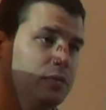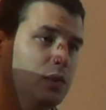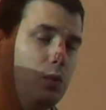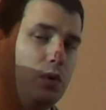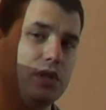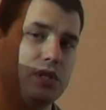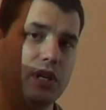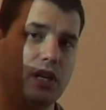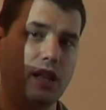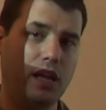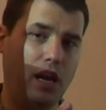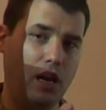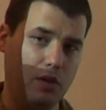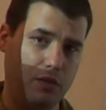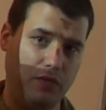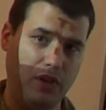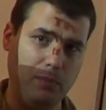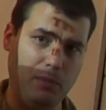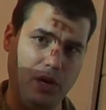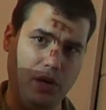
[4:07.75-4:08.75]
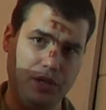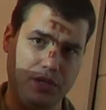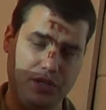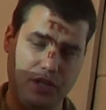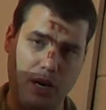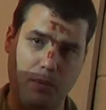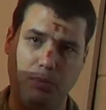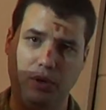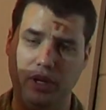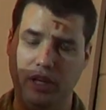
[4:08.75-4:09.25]
You see the females
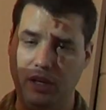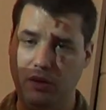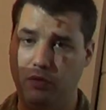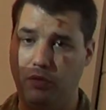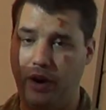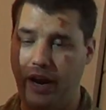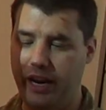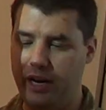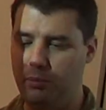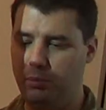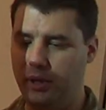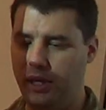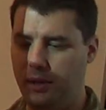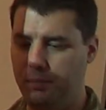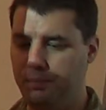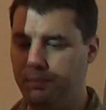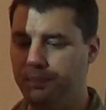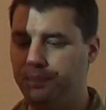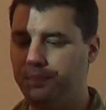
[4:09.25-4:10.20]
separately, randomly